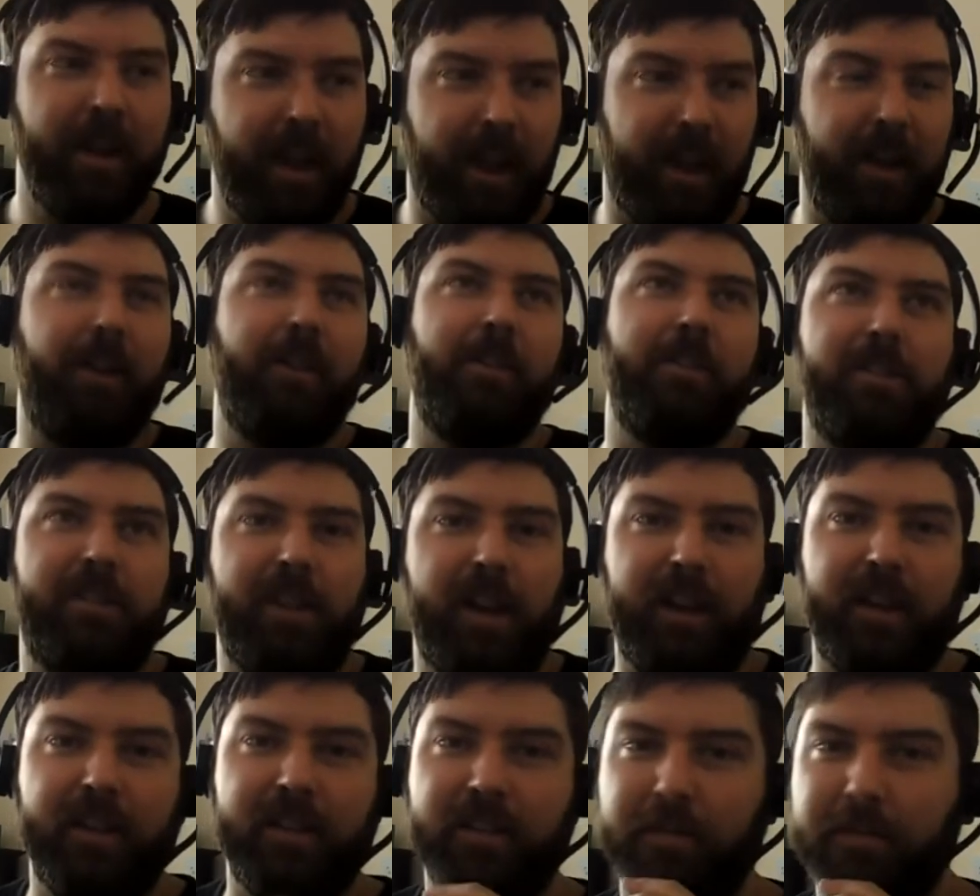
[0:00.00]
and
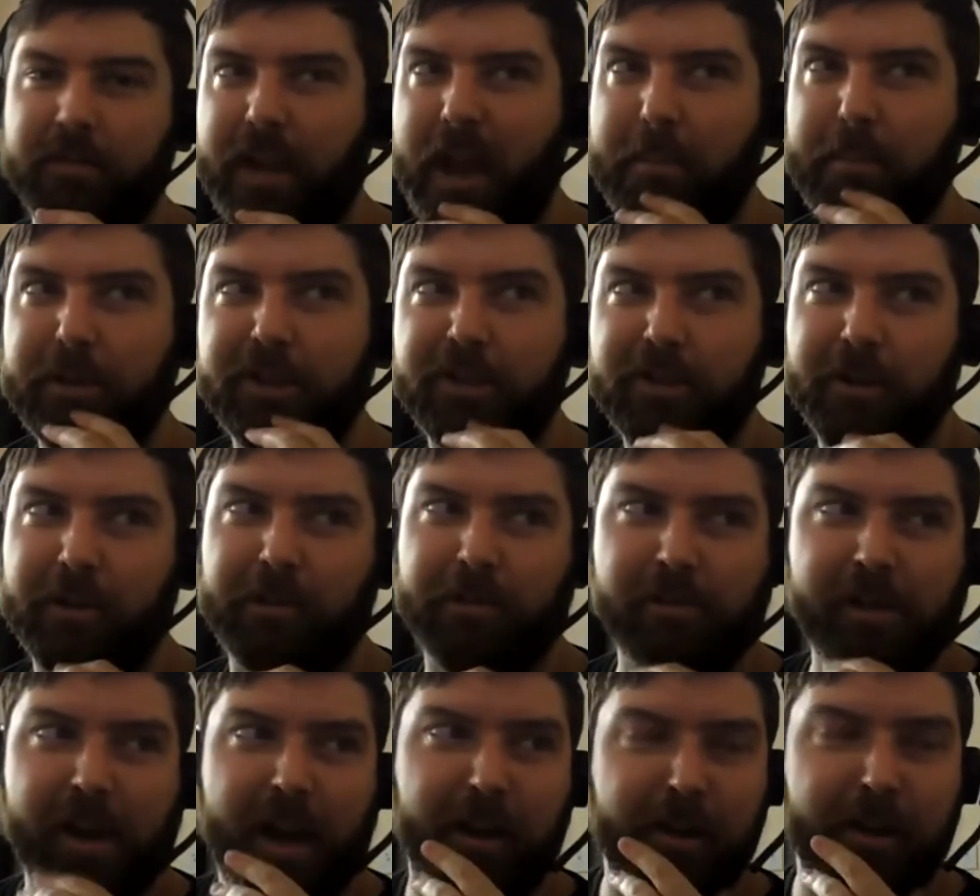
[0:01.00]
understandings of temperature
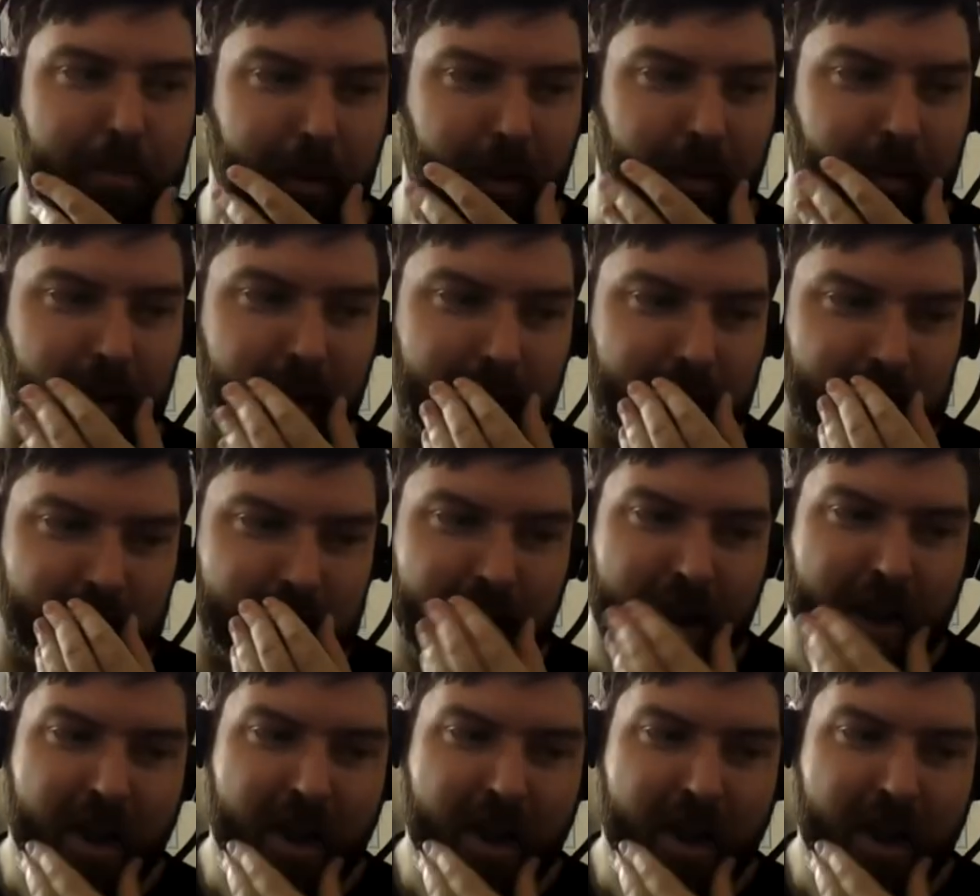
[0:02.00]
throughout buildings.